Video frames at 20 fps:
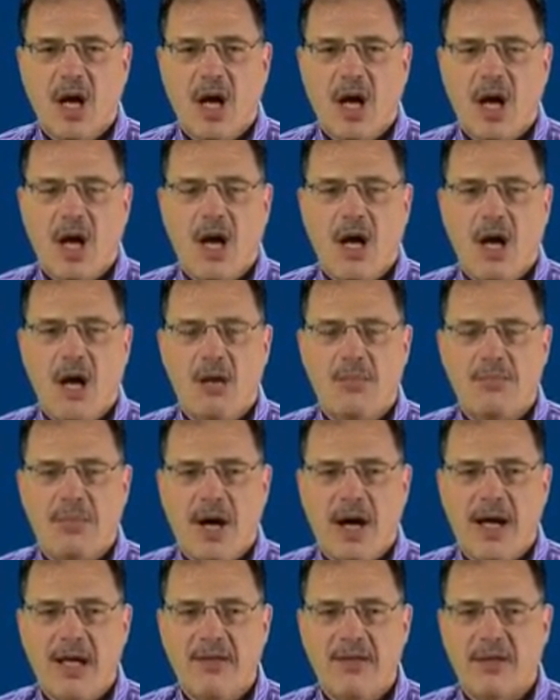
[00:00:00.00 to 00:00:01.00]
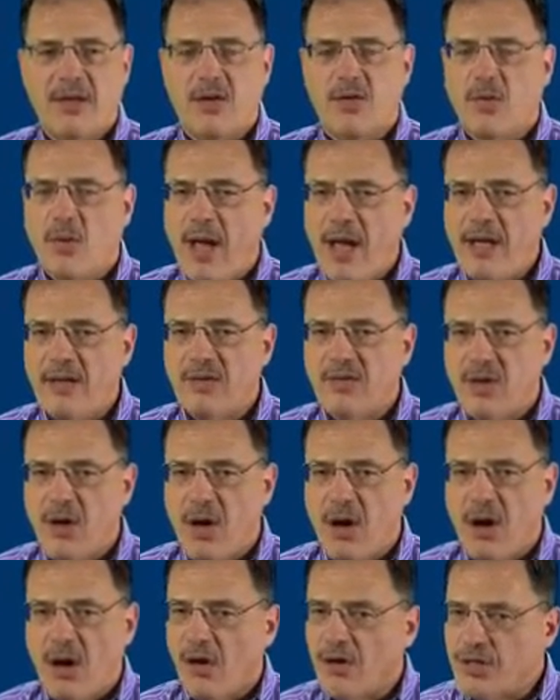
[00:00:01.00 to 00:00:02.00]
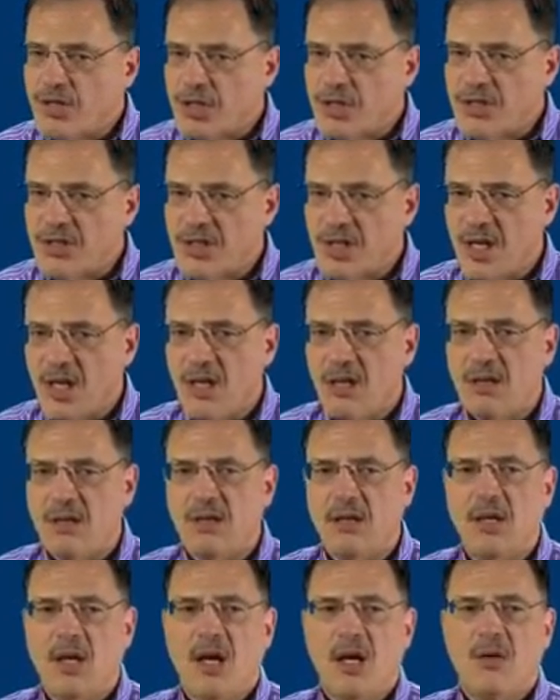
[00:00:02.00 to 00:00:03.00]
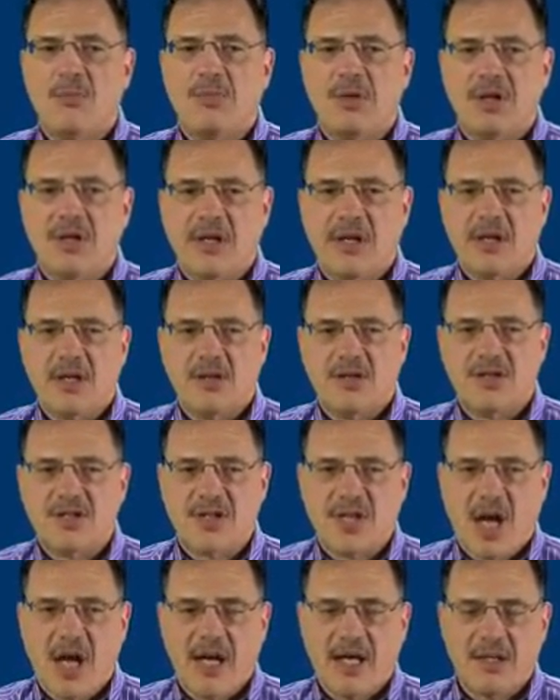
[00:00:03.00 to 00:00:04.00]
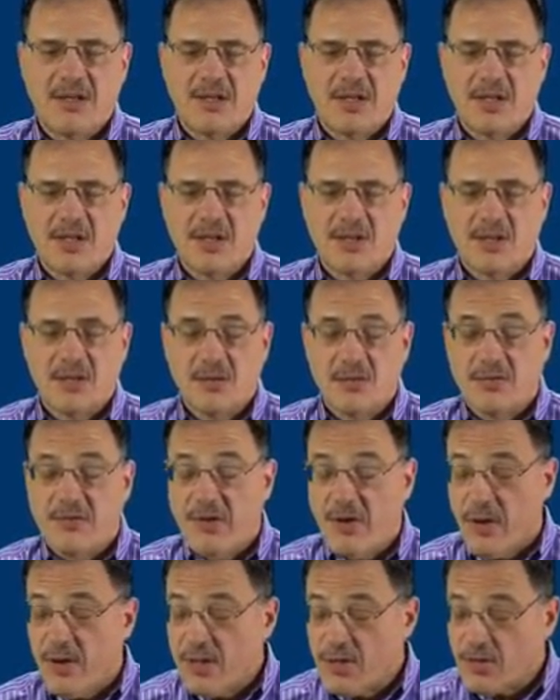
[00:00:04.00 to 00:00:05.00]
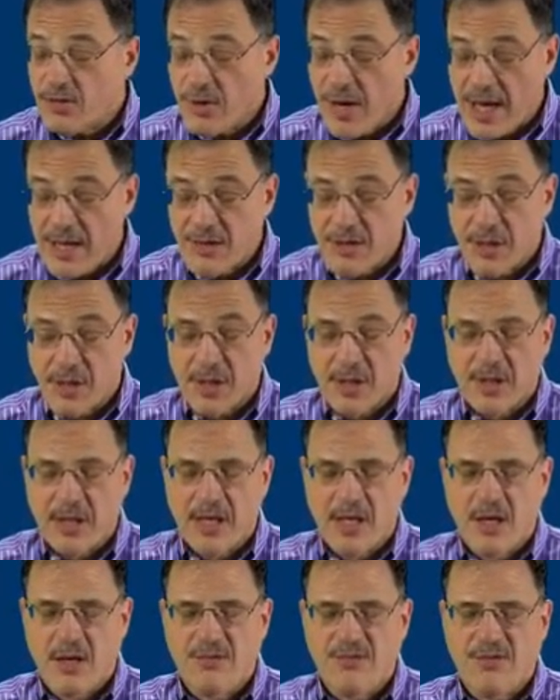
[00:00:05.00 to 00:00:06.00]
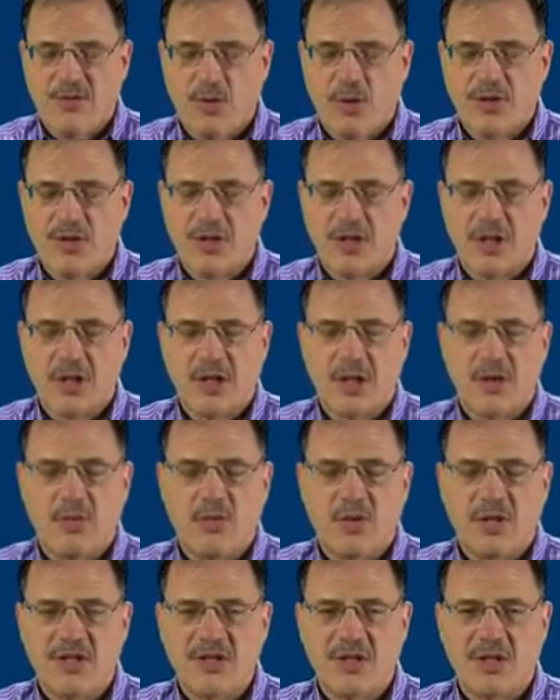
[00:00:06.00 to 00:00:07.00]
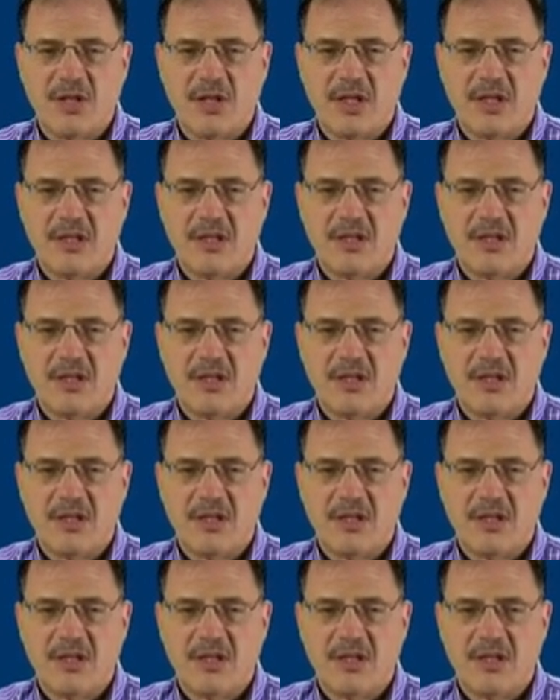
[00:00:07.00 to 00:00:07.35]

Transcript: by the great Argentine political scientist, very tragically and unfortunately recently